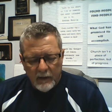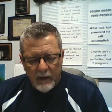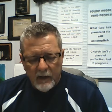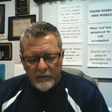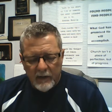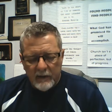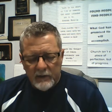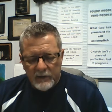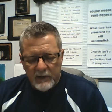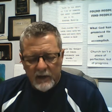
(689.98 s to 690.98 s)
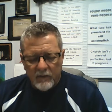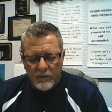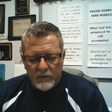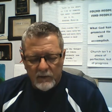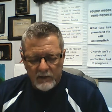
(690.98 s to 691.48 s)
Give then to
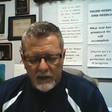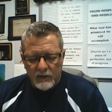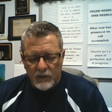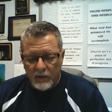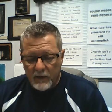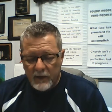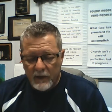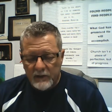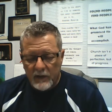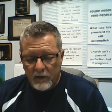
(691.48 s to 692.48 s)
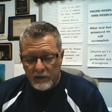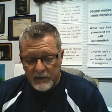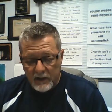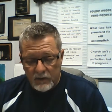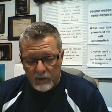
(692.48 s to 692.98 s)
Caesar the things that are
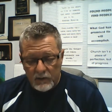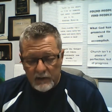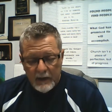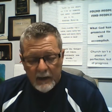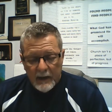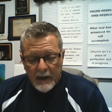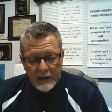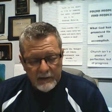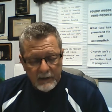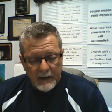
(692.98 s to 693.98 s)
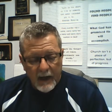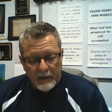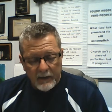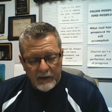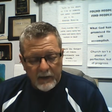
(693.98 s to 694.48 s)
Caesar's, and to
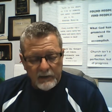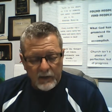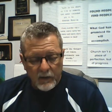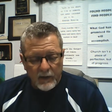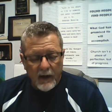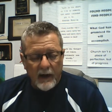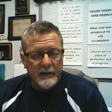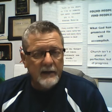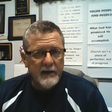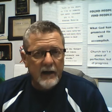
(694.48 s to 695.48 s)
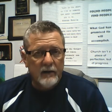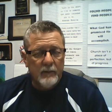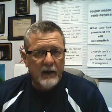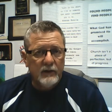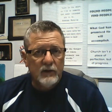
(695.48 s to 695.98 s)
God the things that are God. That's out of
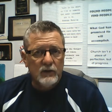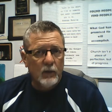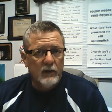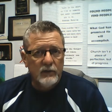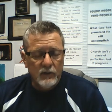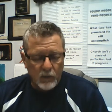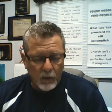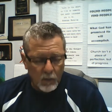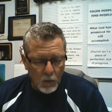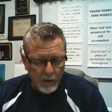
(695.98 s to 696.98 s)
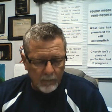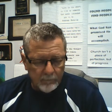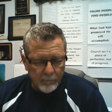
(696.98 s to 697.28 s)
Matthew 22:21.